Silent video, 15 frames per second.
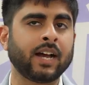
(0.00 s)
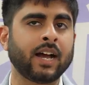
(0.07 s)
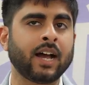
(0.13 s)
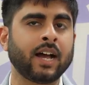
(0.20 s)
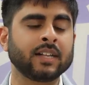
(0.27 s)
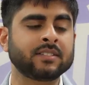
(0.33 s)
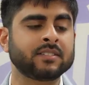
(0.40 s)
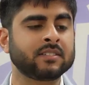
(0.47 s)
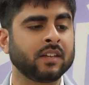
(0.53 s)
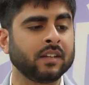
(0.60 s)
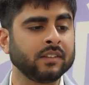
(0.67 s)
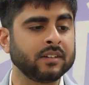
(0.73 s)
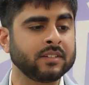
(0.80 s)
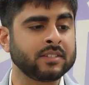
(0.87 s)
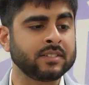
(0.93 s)

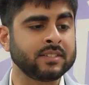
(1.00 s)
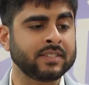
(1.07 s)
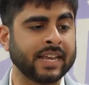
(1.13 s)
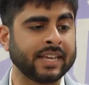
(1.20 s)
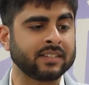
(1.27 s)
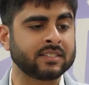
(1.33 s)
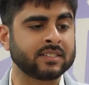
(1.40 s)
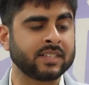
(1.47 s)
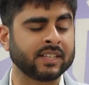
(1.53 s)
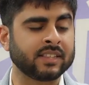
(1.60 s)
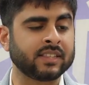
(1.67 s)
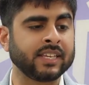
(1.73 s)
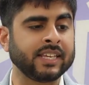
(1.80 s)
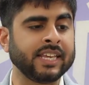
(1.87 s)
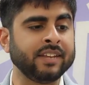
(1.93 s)
Asadr states that
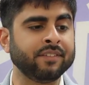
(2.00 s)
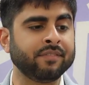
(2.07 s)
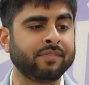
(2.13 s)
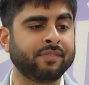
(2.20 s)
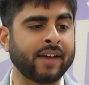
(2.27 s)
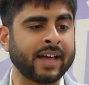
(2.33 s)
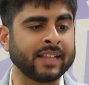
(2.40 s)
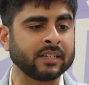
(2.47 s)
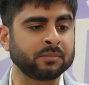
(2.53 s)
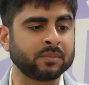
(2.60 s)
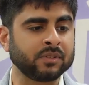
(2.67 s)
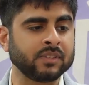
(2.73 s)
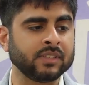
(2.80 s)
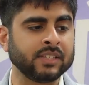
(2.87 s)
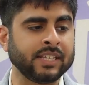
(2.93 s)
the
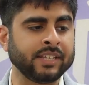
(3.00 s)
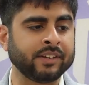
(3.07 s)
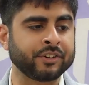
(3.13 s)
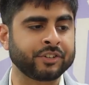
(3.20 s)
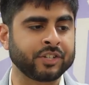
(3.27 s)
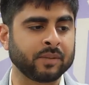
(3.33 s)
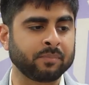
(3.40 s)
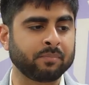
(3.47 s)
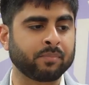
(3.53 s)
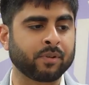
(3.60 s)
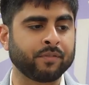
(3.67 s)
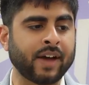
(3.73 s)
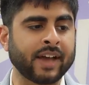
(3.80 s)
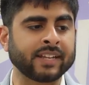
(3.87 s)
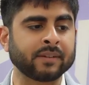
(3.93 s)
infallible leadership
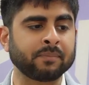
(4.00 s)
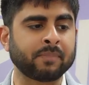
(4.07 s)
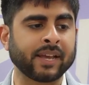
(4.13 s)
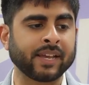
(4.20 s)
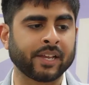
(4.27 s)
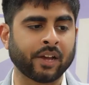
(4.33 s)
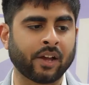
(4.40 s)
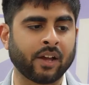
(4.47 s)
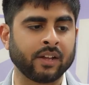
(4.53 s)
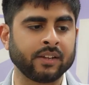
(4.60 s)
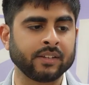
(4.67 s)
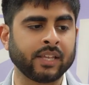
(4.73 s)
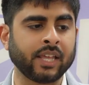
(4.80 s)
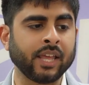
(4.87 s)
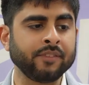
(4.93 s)
provided by
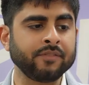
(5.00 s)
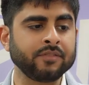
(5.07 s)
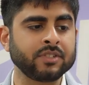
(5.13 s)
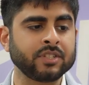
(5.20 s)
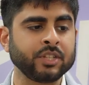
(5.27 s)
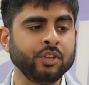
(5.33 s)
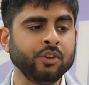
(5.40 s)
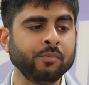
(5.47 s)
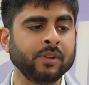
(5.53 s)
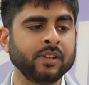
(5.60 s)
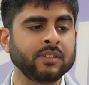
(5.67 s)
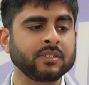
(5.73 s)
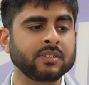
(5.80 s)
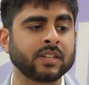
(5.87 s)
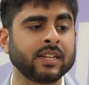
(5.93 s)
God gives
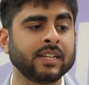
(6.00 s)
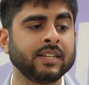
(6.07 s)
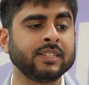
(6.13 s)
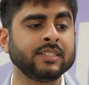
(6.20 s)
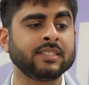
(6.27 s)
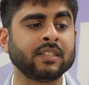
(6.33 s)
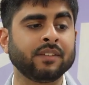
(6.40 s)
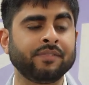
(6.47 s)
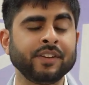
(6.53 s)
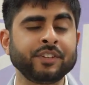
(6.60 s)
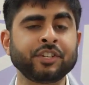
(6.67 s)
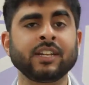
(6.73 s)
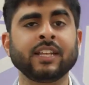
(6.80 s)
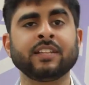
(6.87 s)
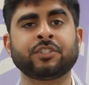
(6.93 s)
humans
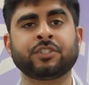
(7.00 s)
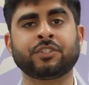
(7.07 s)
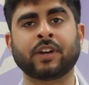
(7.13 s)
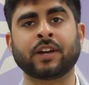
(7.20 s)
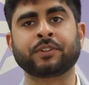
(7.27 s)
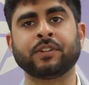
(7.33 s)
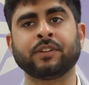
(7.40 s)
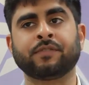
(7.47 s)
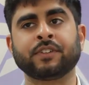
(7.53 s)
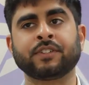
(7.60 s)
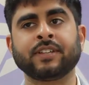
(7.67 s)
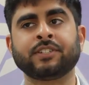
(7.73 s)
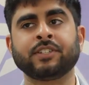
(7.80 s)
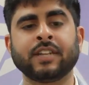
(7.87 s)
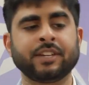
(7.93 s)
sufficient instruction for
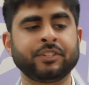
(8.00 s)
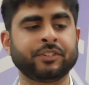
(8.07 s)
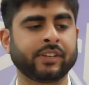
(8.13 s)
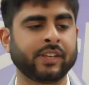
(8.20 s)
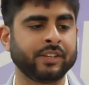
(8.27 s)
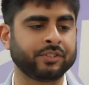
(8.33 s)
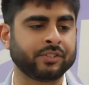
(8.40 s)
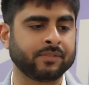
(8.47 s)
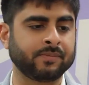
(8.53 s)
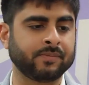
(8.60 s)
such an education.